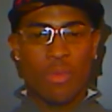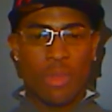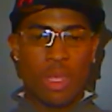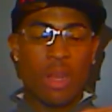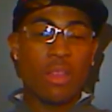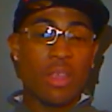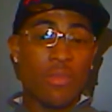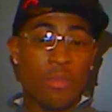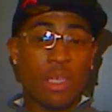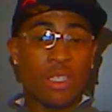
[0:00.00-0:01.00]
get all the
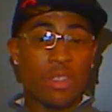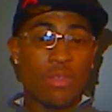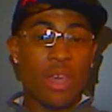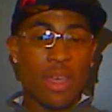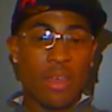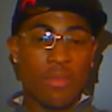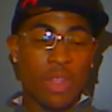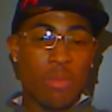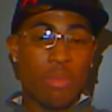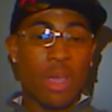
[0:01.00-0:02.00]
information you have, and
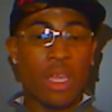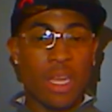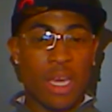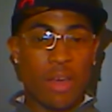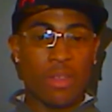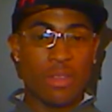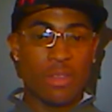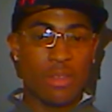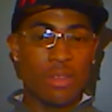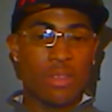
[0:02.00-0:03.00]
then break it down
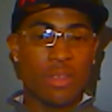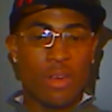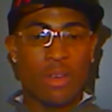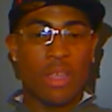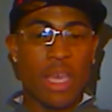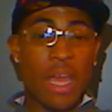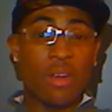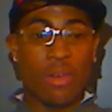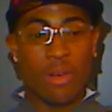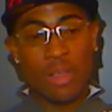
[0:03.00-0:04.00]
into certain
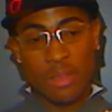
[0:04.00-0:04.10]
categories.